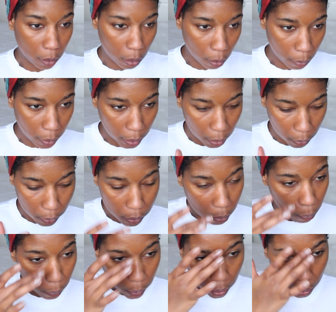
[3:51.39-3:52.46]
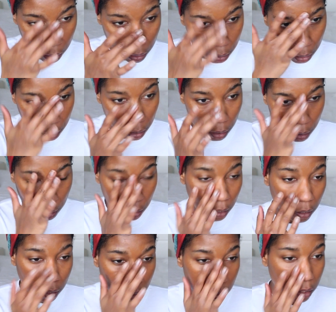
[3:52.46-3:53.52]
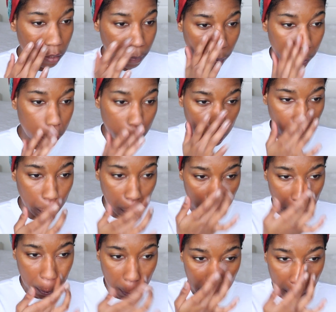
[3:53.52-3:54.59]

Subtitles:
going out somewhere special.